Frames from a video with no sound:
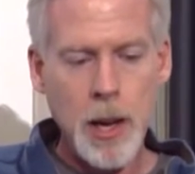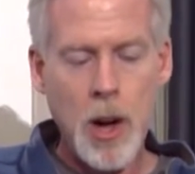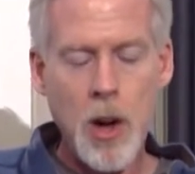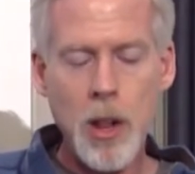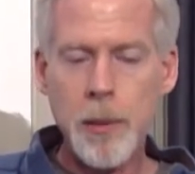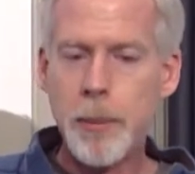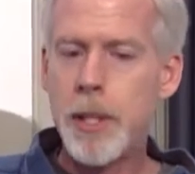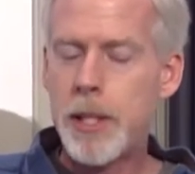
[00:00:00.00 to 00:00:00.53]

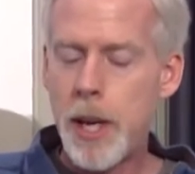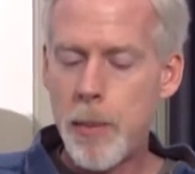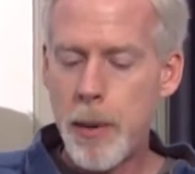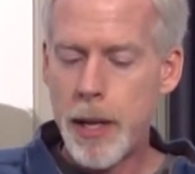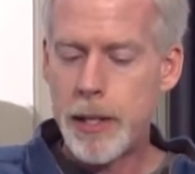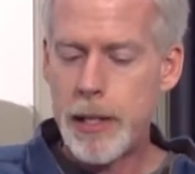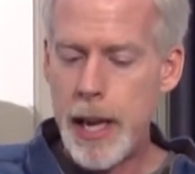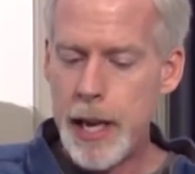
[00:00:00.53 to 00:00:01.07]
All I'm going to say
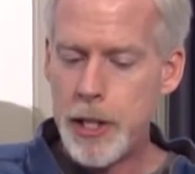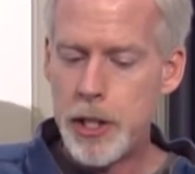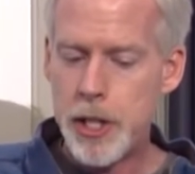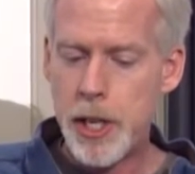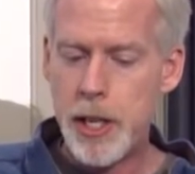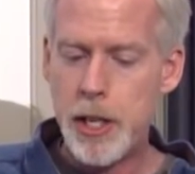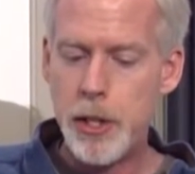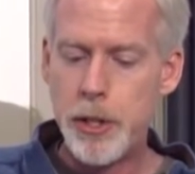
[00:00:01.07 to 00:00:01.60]
about dates
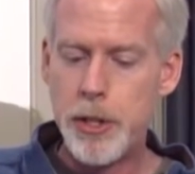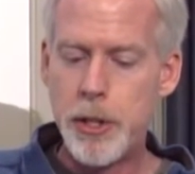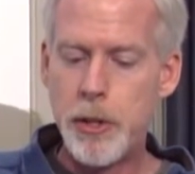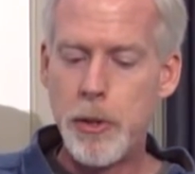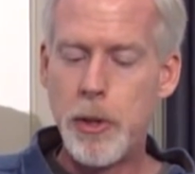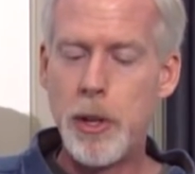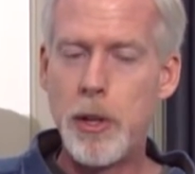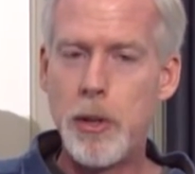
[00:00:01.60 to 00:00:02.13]
is
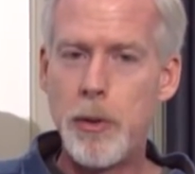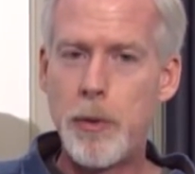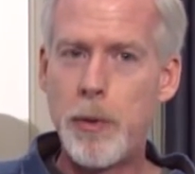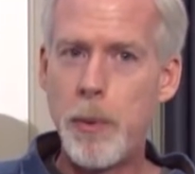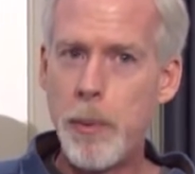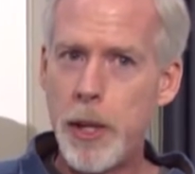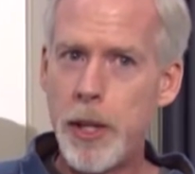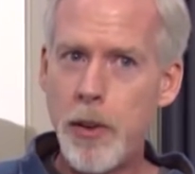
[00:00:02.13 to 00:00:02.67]

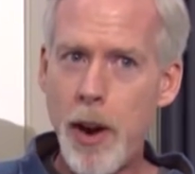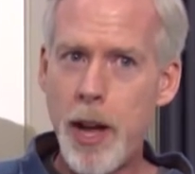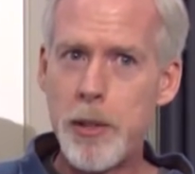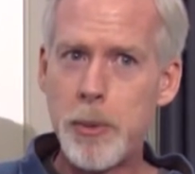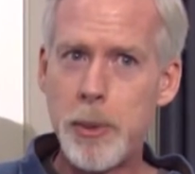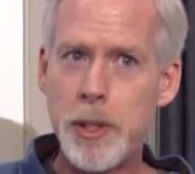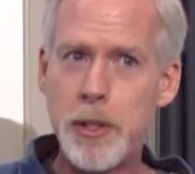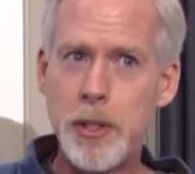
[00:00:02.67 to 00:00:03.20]

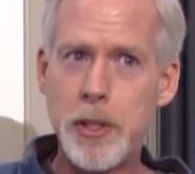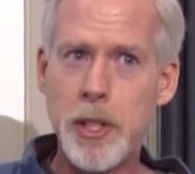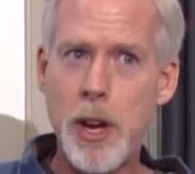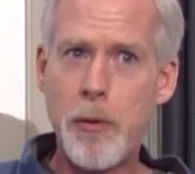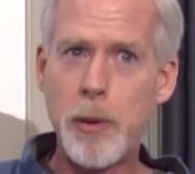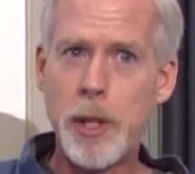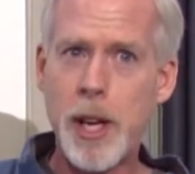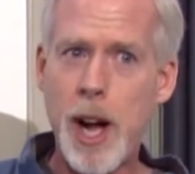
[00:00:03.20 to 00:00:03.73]
familiarize with
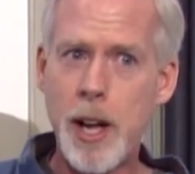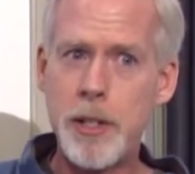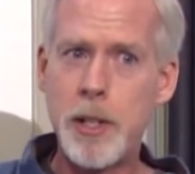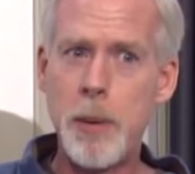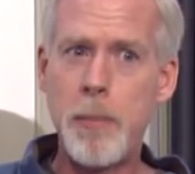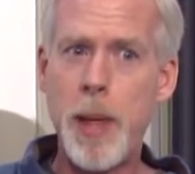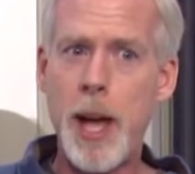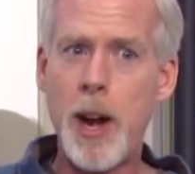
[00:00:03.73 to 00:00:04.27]
yourself with the
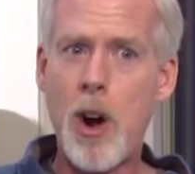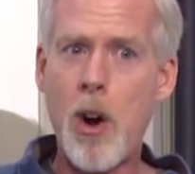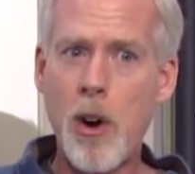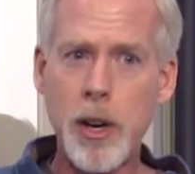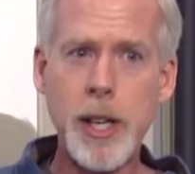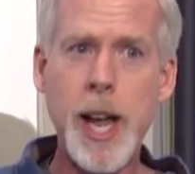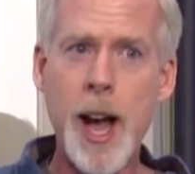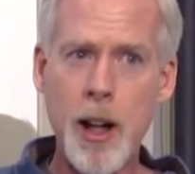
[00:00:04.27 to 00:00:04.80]
concept that
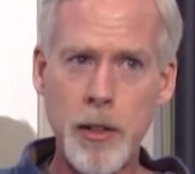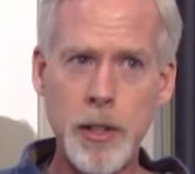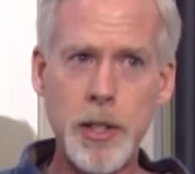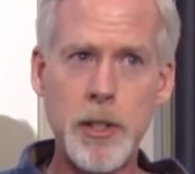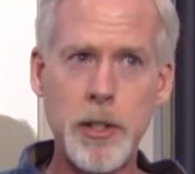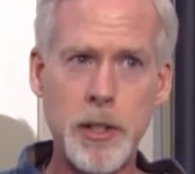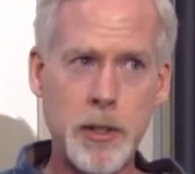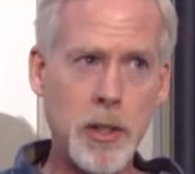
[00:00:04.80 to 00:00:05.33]
our
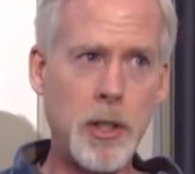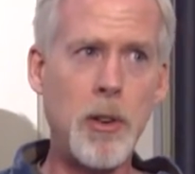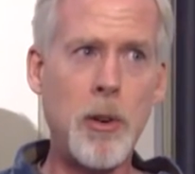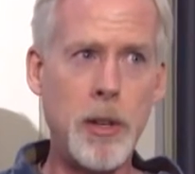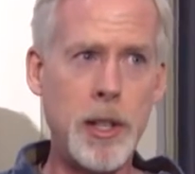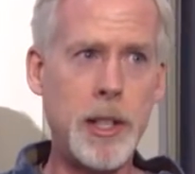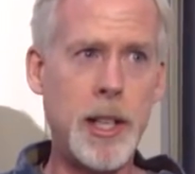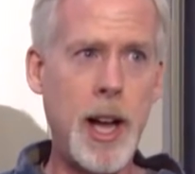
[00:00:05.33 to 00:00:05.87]
calendar, the
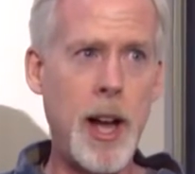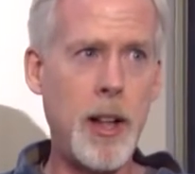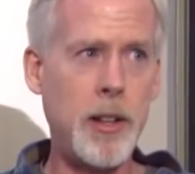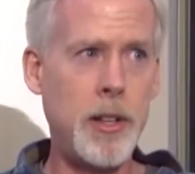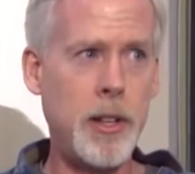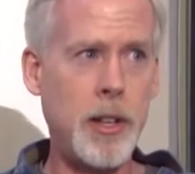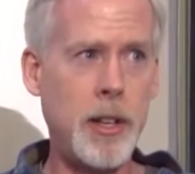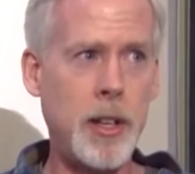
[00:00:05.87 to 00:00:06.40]
Gregorian
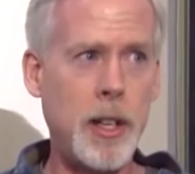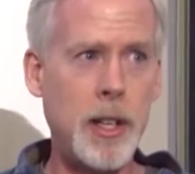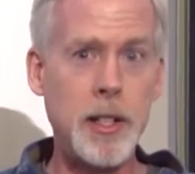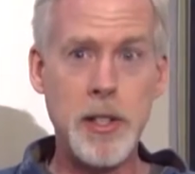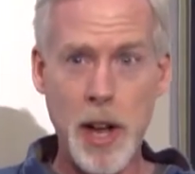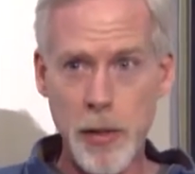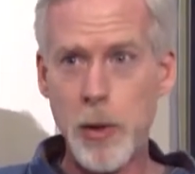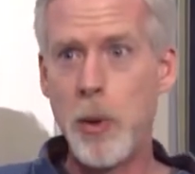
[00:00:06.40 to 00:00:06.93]
calendar,
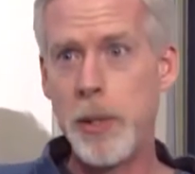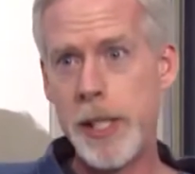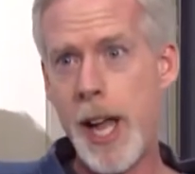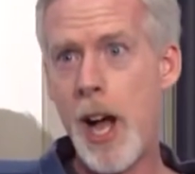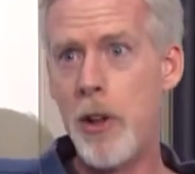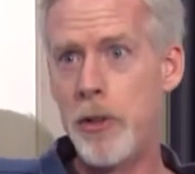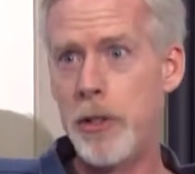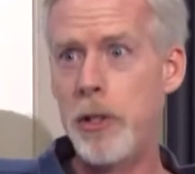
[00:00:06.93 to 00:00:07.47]
is not the only
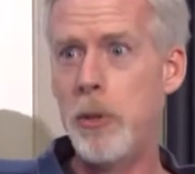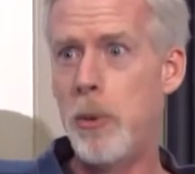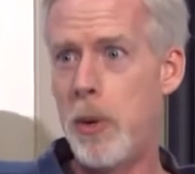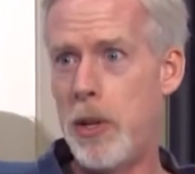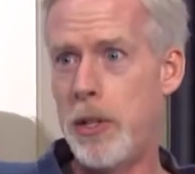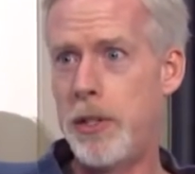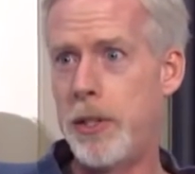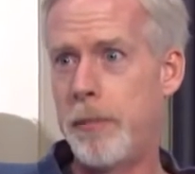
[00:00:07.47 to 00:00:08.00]
calendar in the
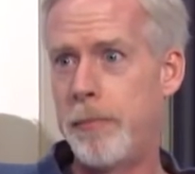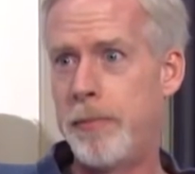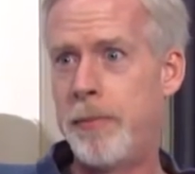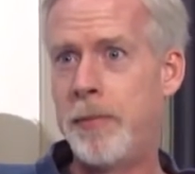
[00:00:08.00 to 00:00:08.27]
world.